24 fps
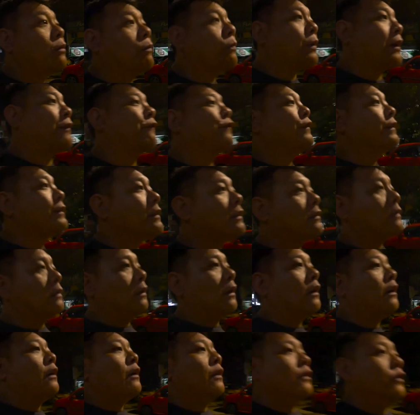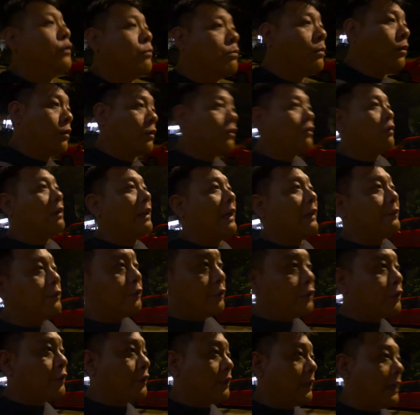breakfast, tomorrow
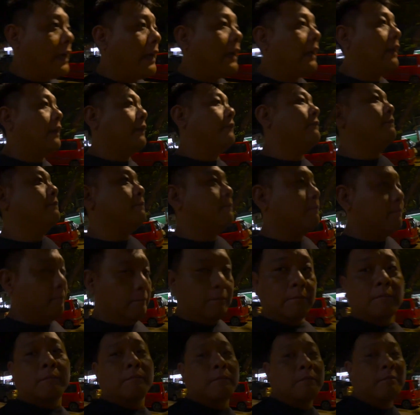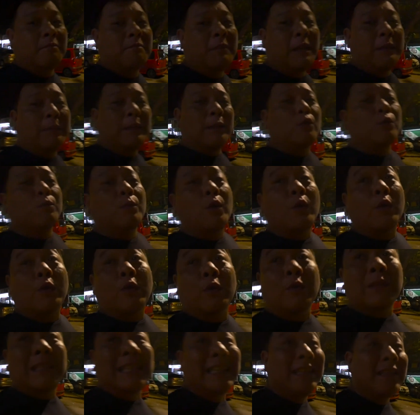lunch and maybe
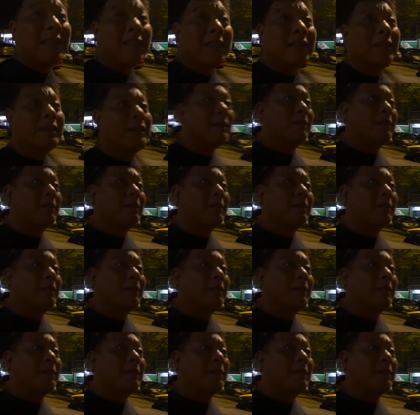tomorrow dinner,